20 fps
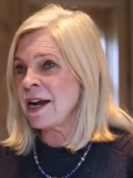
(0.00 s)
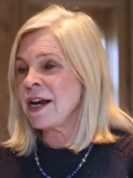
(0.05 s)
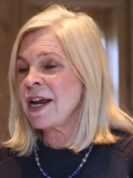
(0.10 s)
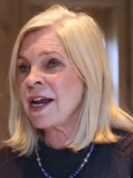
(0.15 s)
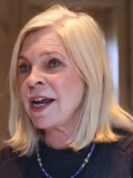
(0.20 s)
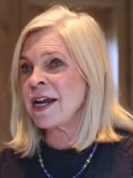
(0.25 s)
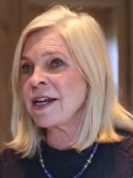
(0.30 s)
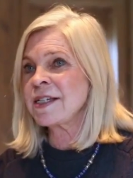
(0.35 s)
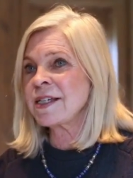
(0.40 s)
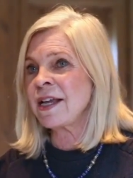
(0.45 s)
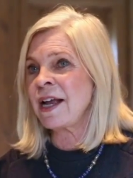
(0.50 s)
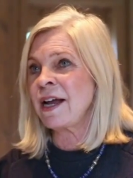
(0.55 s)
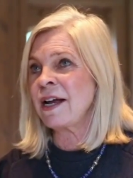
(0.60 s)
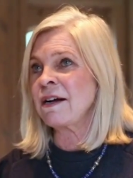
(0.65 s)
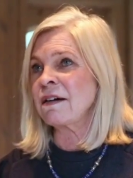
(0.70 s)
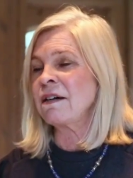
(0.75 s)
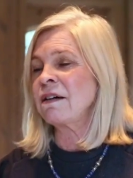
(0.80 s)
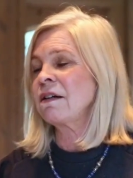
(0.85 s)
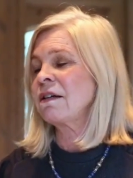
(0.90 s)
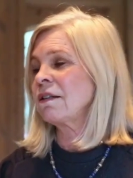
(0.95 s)
and he
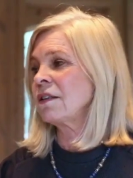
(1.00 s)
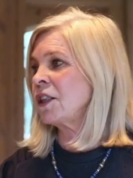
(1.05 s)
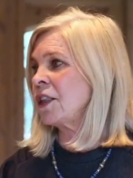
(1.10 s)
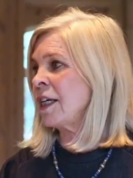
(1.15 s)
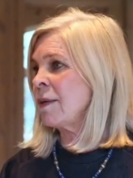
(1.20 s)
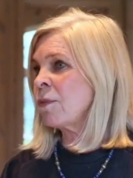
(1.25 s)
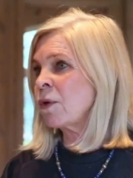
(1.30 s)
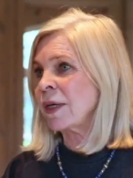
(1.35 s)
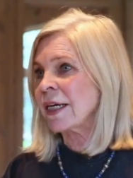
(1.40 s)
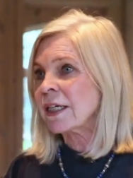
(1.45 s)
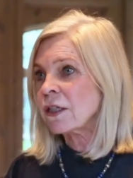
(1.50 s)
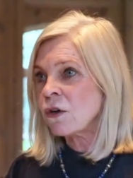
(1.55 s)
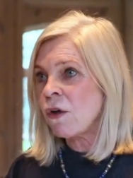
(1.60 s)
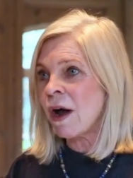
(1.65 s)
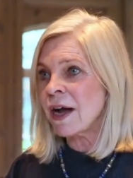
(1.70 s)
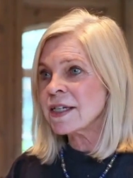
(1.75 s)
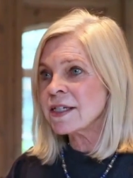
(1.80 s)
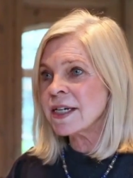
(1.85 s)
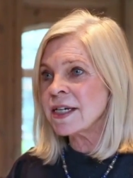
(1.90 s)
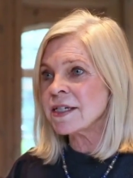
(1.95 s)
said, oh, Jean Marie
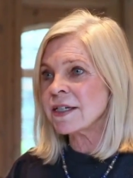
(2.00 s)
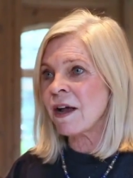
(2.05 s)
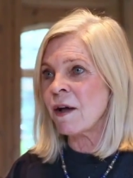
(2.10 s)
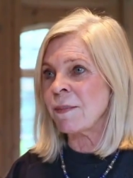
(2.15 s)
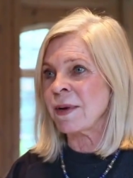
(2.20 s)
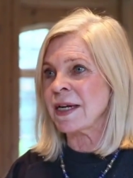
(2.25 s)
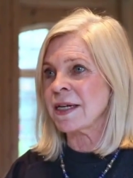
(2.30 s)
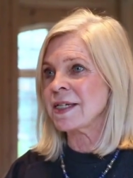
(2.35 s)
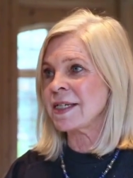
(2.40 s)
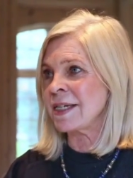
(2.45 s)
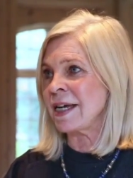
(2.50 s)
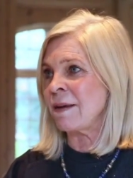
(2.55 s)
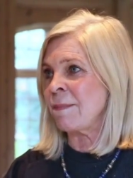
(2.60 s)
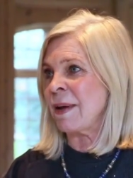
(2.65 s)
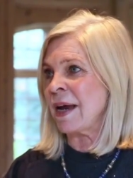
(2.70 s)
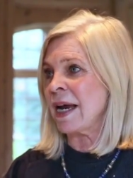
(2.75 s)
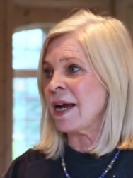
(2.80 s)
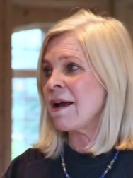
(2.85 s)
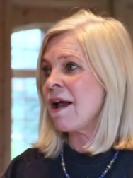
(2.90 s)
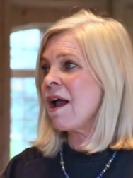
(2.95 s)
is coming to see
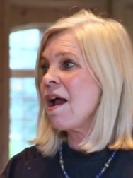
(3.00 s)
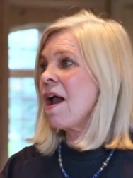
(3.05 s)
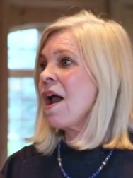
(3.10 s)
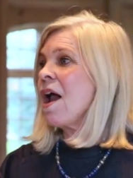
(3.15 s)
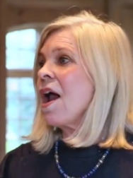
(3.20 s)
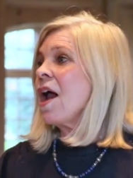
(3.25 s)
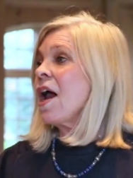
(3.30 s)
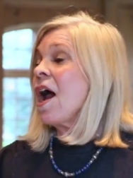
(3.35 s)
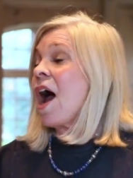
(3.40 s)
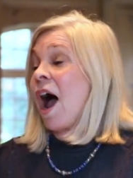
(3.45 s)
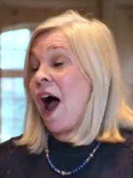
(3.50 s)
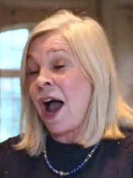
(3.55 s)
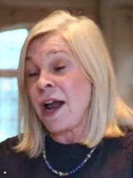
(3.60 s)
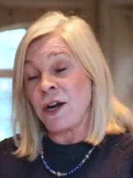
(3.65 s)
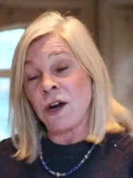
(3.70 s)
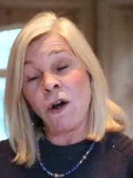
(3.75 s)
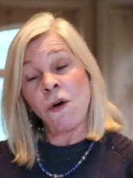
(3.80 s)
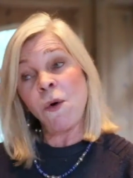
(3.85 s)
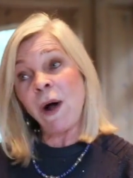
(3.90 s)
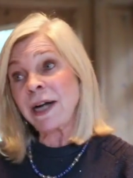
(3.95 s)
me. I
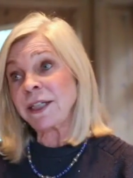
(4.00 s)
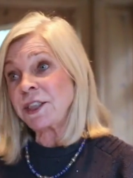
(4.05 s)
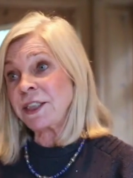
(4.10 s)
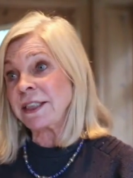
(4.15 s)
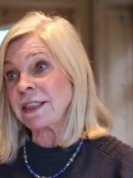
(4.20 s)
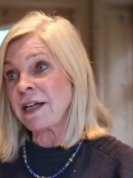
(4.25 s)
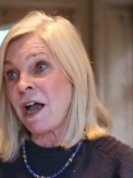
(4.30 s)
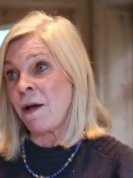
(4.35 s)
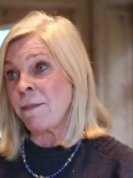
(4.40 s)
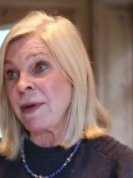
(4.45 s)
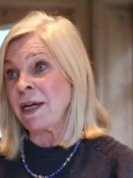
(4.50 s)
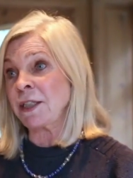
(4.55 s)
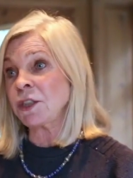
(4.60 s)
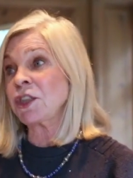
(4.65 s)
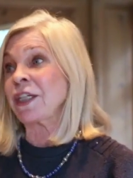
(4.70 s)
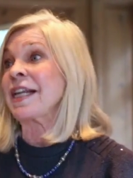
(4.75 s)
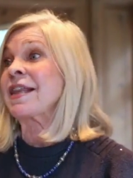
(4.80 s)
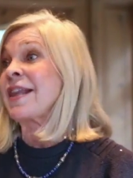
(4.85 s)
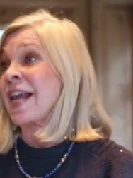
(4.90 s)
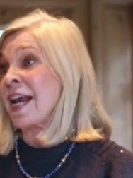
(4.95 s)
know why she's coming.
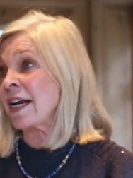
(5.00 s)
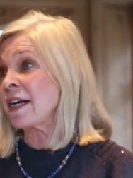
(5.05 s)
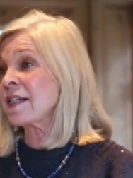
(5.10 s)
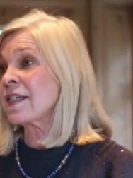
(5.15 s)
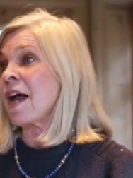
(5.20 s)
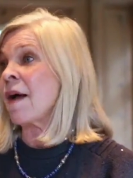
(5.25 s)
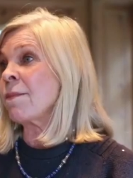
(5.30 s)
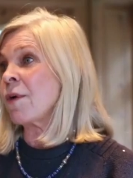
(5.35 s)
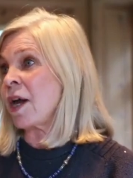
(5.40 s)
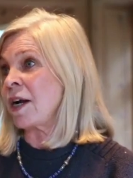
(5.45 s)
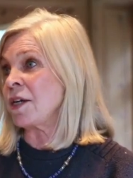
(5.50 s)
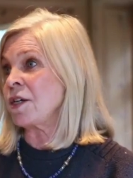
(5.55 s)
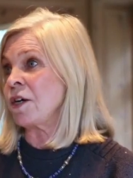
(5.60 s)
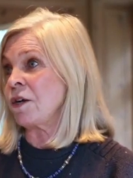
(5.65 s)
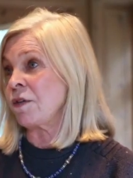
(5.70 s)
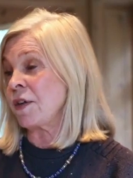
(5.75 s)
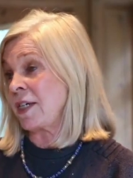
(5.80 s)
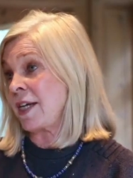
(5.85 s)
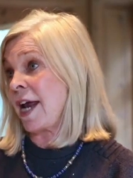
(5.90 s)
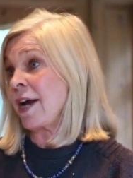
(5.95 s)
She thinks I'm going to
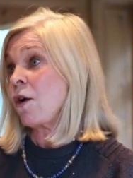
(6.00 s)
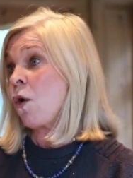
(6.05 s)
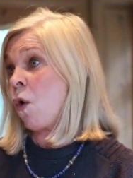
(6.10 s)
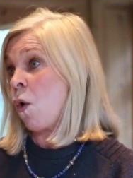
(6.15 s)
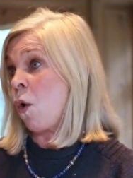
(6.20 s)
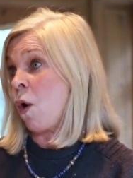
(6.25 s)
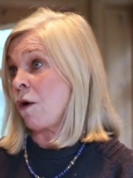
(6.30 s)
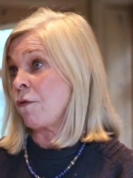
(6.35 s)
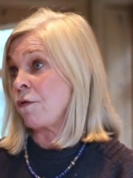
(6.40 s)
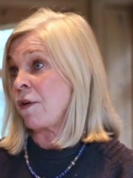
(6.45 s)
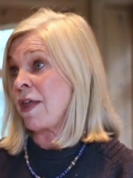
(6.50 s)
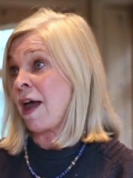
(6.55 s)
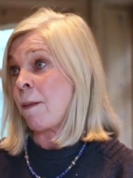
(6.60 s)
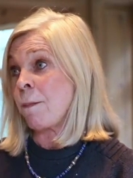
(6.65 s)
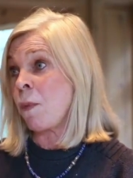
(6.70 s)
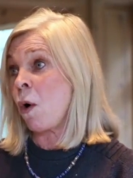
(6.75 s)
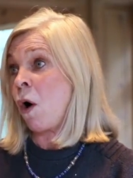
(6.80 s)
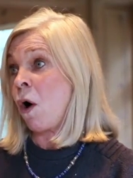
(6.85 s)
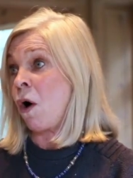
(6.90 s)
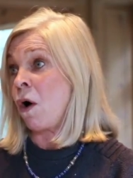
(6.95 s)
do the decor for
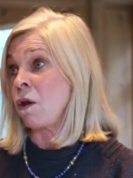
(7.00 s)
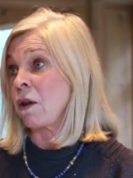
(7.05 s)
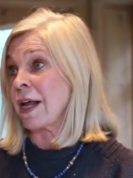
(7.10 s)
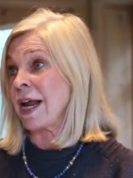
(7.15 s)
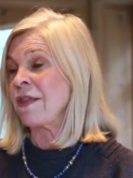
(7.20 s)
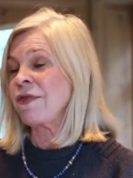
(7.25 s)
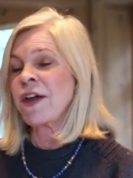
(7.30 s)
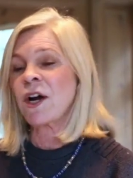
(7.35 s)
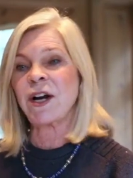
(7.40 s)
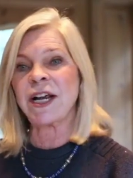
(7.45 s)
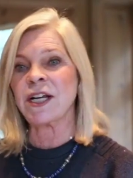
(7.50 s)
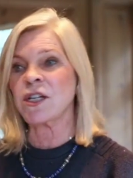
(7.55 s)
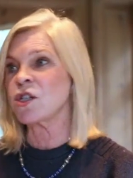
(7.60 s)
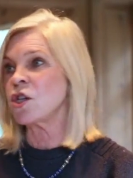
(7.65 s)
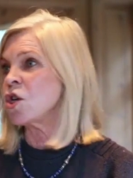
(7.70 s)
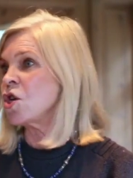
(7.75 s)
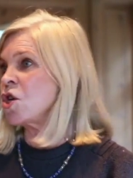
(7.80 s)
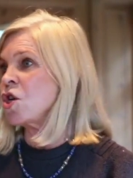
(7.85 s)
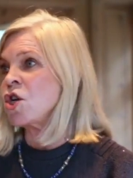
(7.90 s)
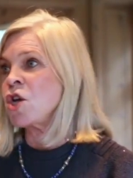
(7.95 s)
that ball, and there
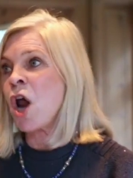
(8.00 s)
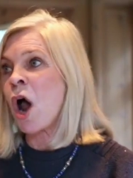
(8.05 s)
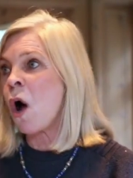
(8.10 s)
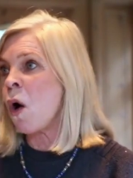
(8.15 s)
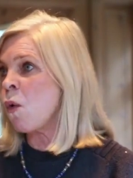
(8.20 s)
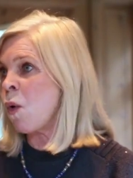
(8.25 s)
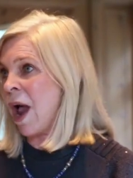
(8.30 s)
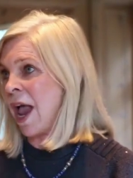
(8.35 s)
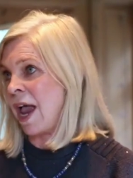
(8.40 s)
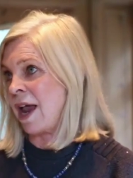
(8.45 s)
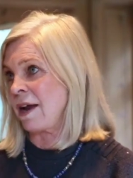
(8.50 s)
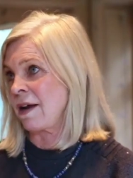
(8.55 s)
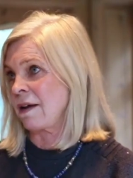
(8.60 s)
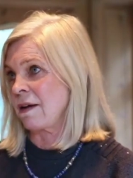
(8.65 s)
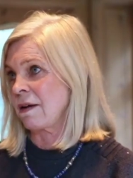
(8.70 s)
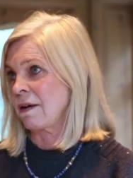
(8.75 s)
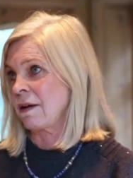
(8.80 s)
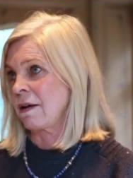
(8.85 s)
is no way